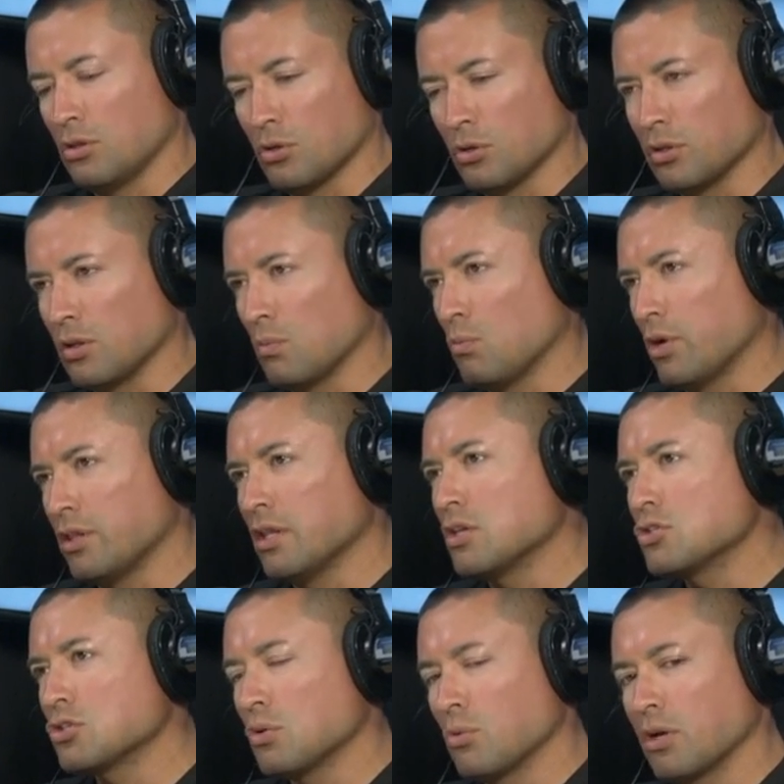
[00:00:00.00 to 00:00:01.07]
they're only one
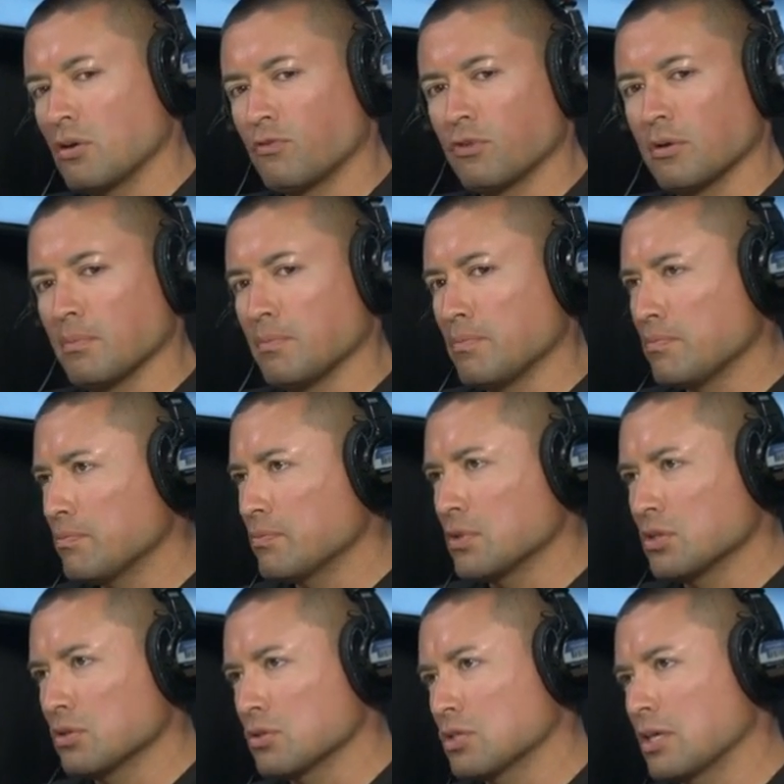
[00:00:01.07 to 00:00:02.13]
inch away from you
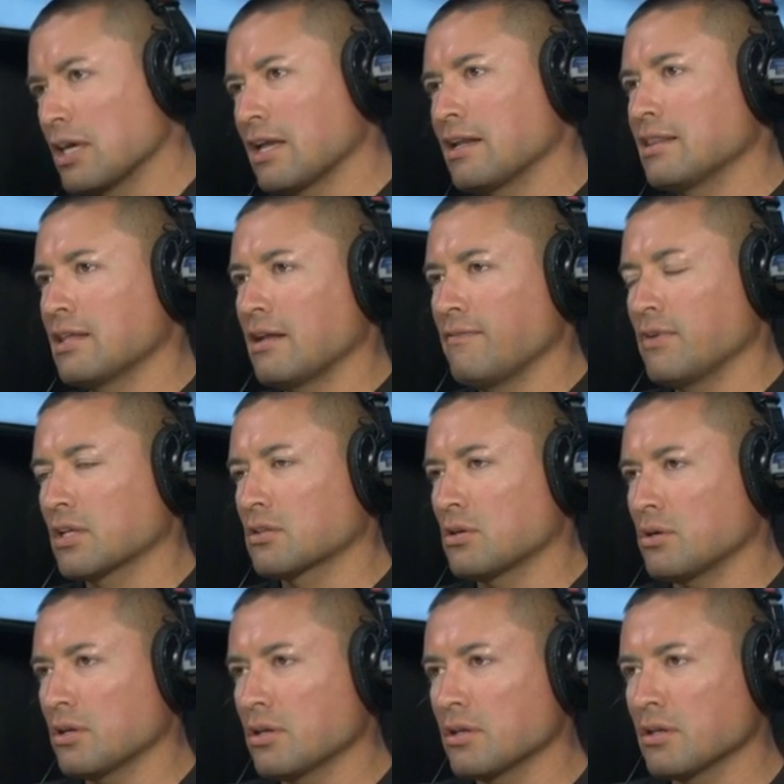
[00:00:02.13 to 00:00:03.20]
know getting that
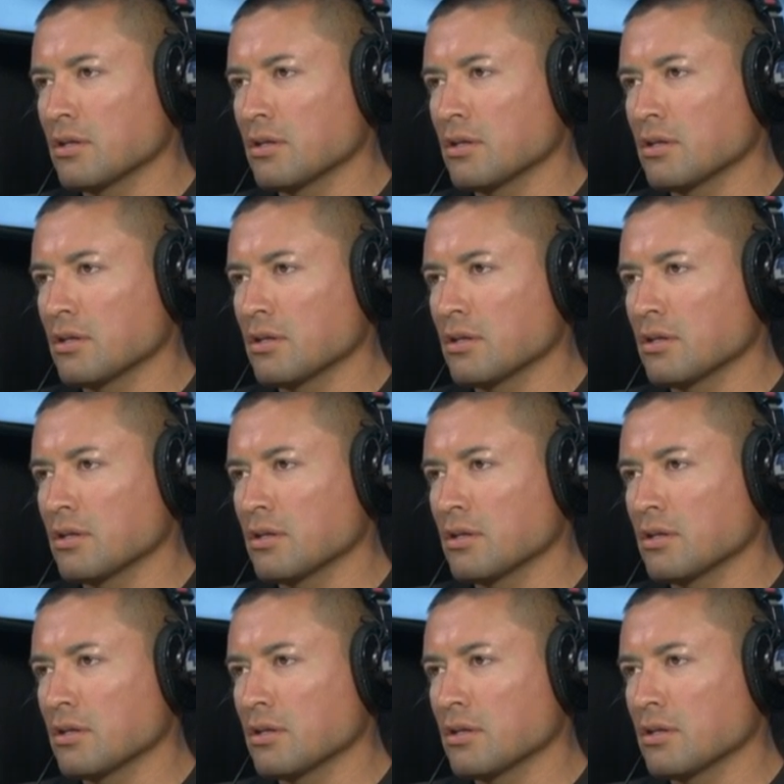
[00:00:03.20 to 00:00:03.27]
victory.